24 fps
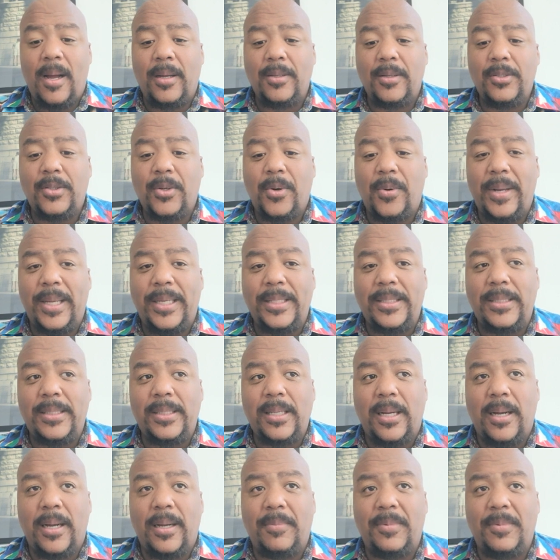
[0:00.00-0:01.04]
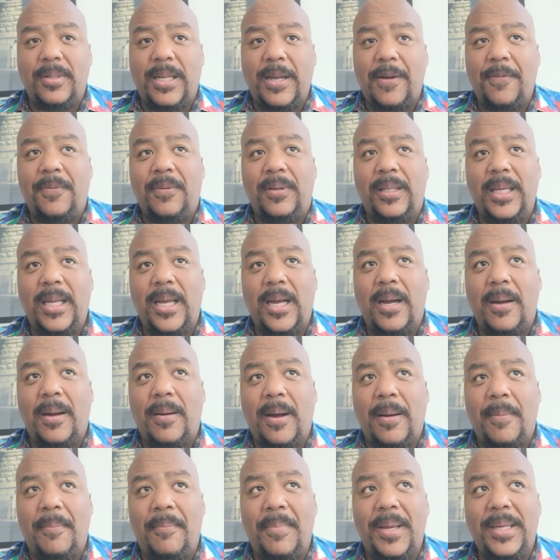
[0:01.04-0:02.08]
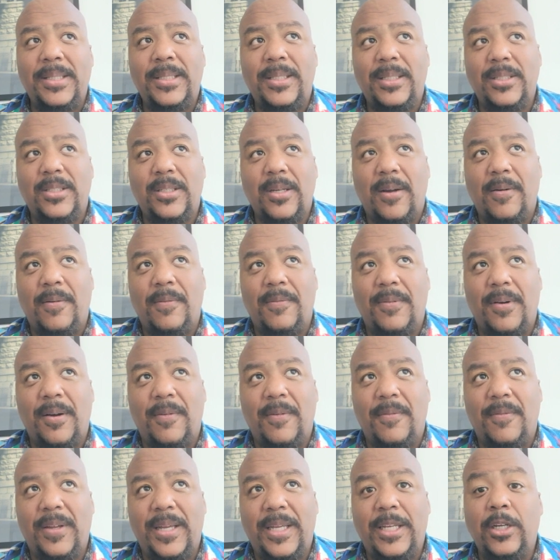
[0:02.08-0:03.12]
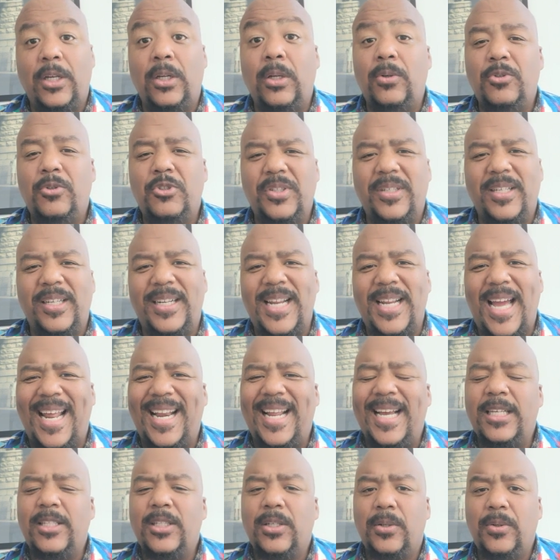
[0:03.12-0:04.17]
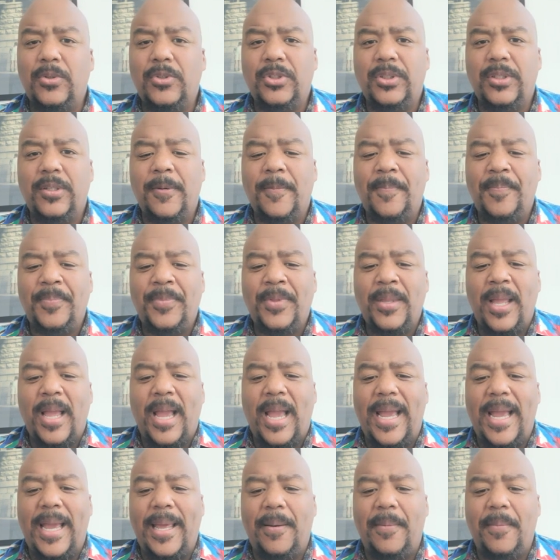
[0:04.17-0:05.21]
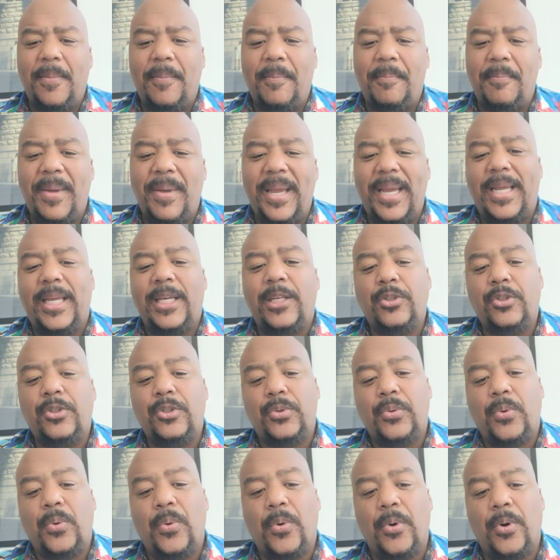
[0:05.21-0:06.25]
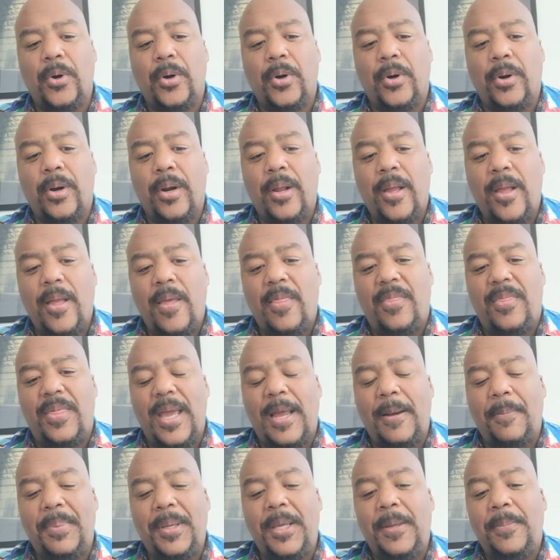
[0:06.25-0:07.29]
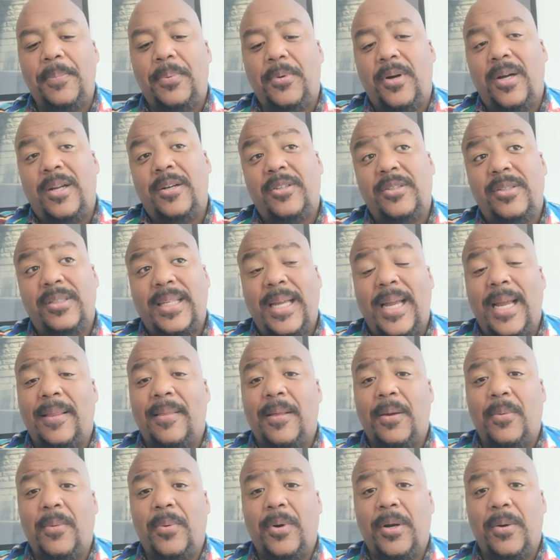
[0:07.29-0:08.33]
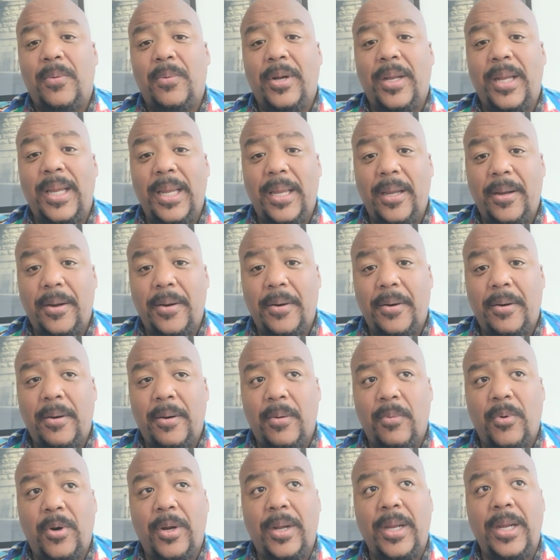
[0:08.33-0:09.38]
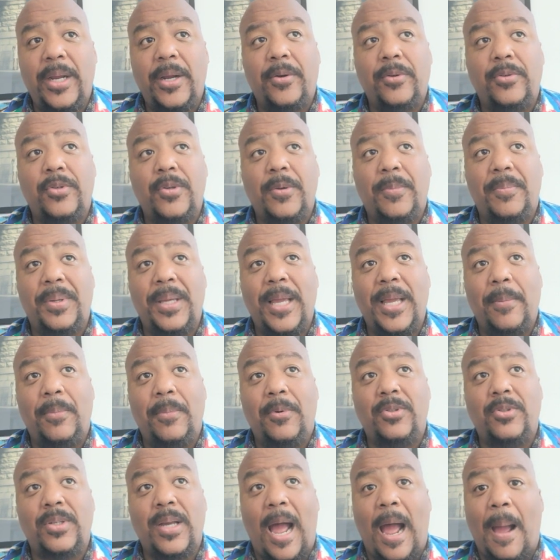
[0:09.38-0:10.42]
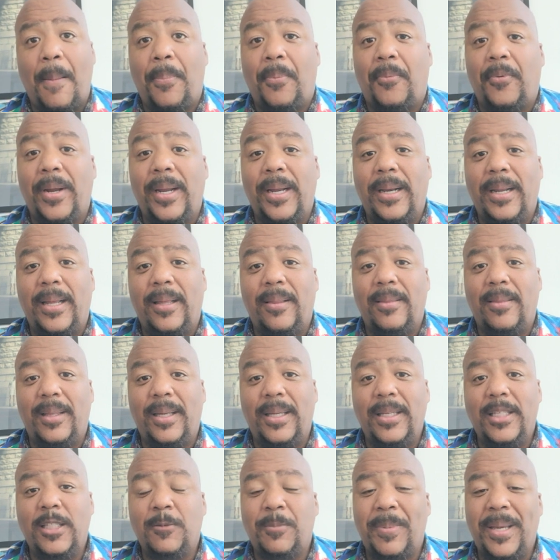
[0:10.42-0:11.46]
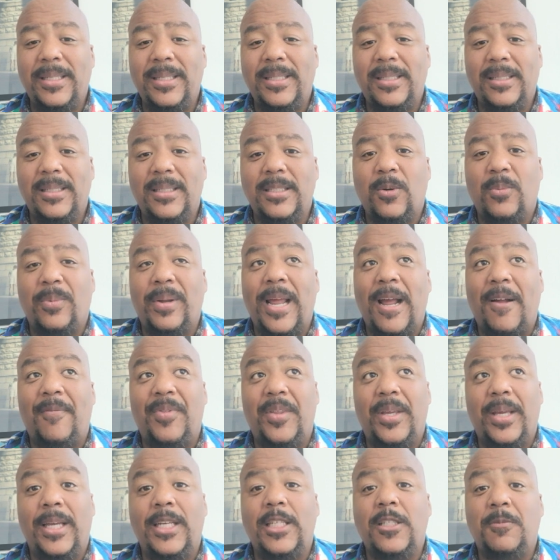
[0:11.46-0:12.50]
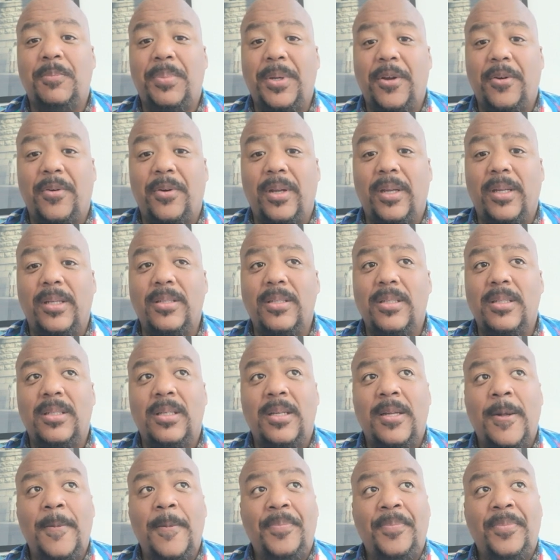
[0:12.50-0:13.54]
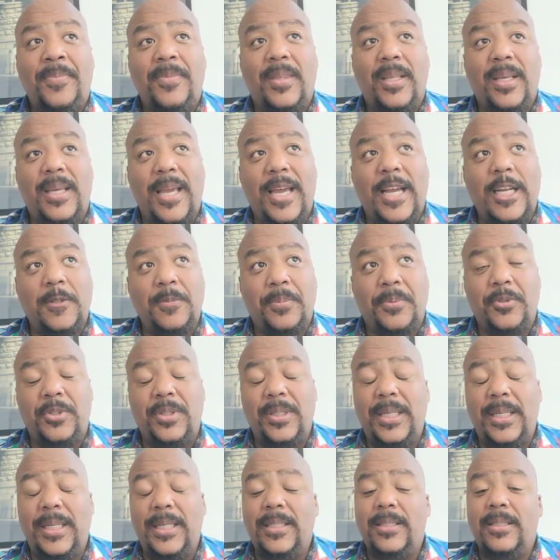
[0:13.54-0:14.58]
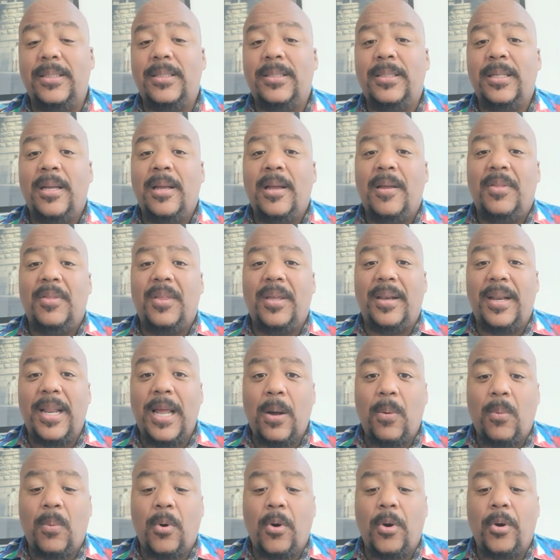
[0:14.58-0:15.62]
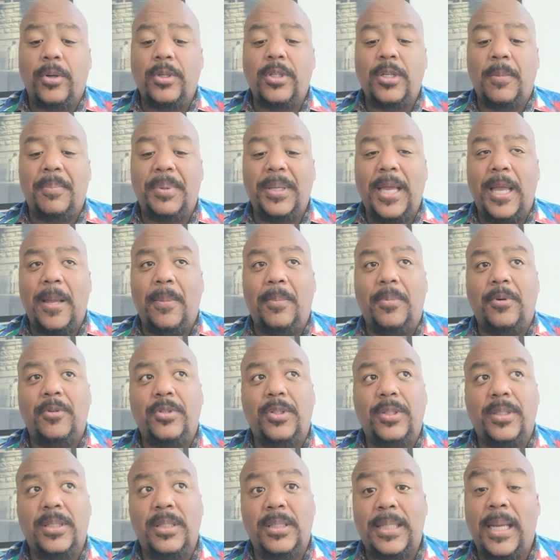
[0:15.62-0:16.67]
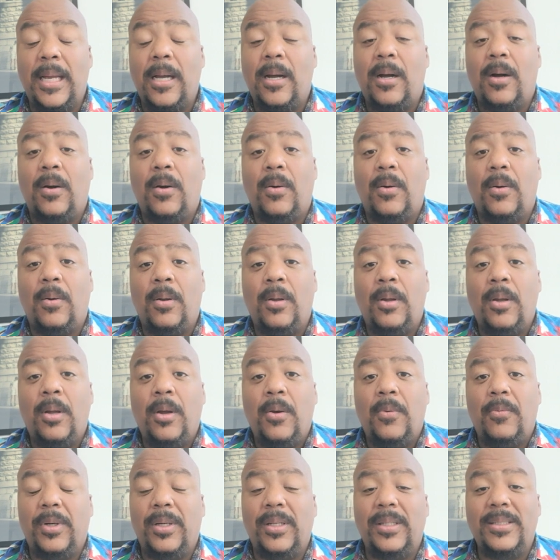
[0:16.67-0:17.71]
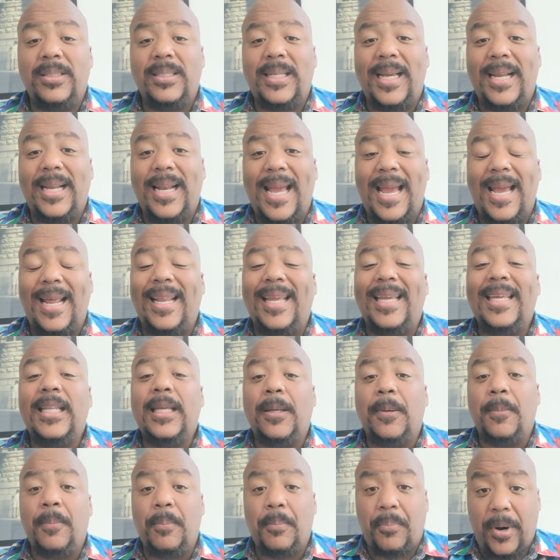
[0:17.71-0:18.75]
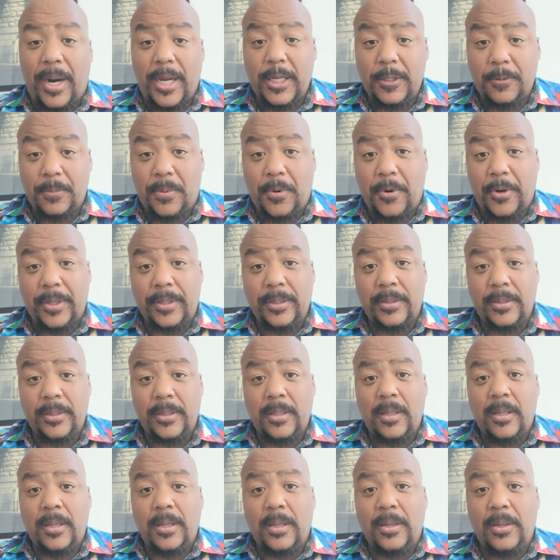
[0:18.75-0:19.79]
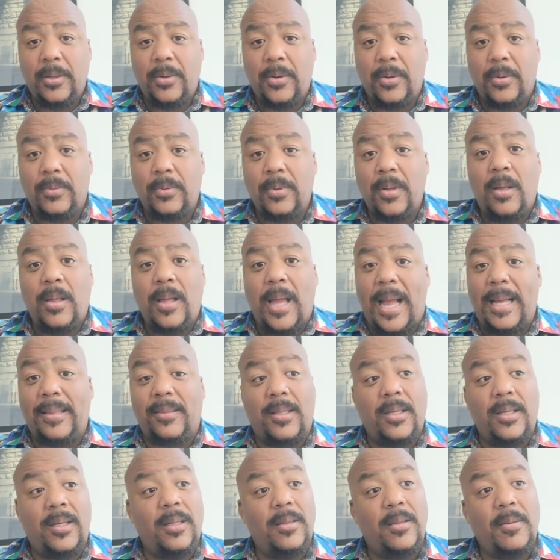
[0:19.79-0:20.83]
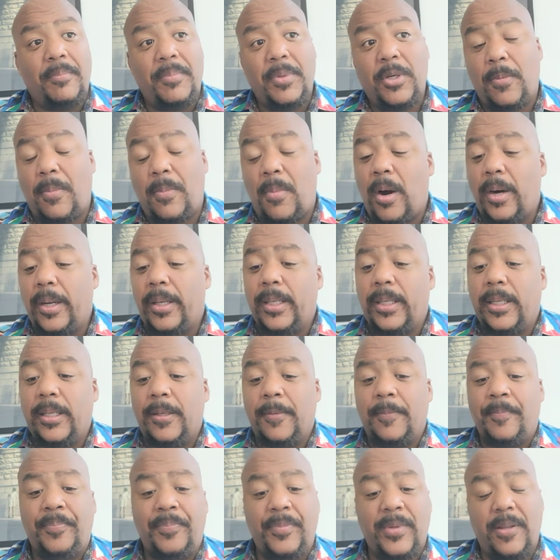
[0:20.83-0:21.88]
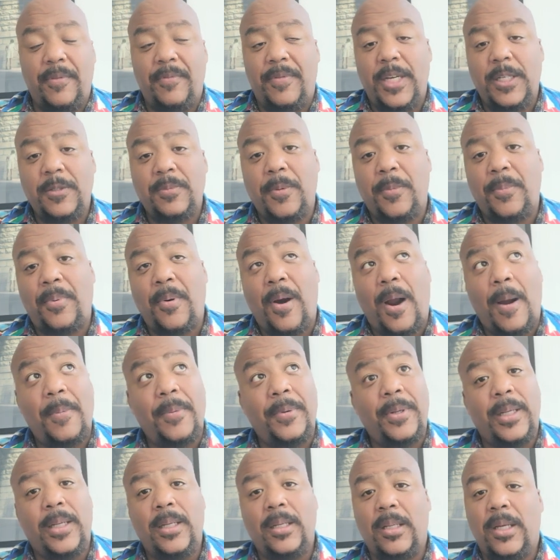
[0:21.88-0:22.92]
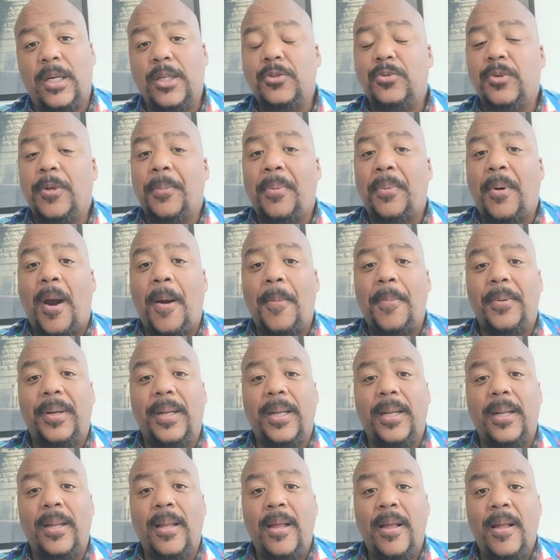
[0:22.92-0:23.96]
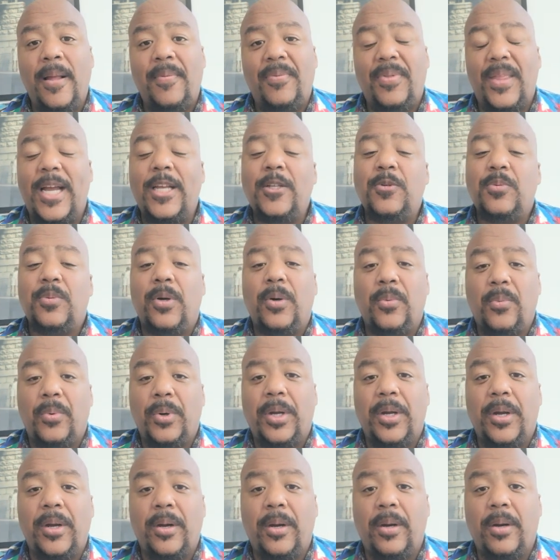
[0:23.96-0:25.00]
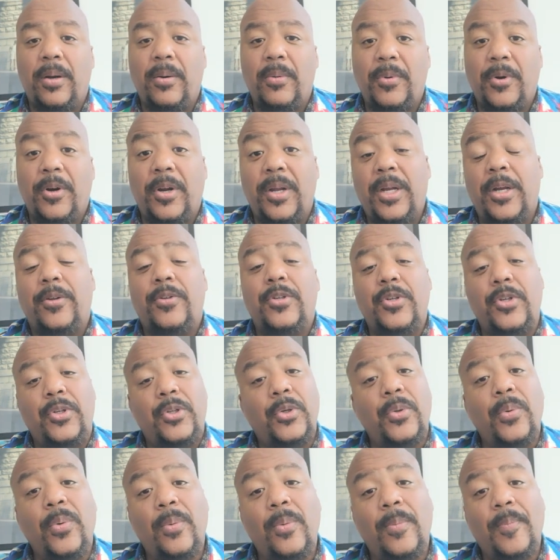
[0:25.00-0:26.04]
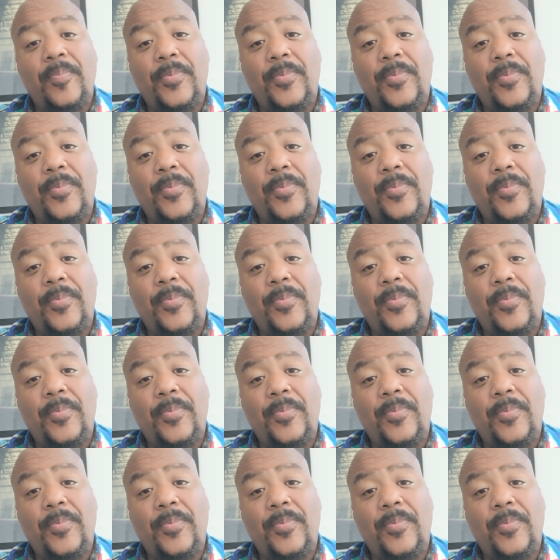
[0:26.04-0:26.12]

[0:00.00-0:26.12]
So it's definitely a message of inclusion and not exclusion, and making sure that people understand that we're here to be able to operate in these spaces, and we have the experience, the expertise, the network to be able to sell real estate at any price point. You know, at the middle market, investment property, luxury property, that's what we're here to do.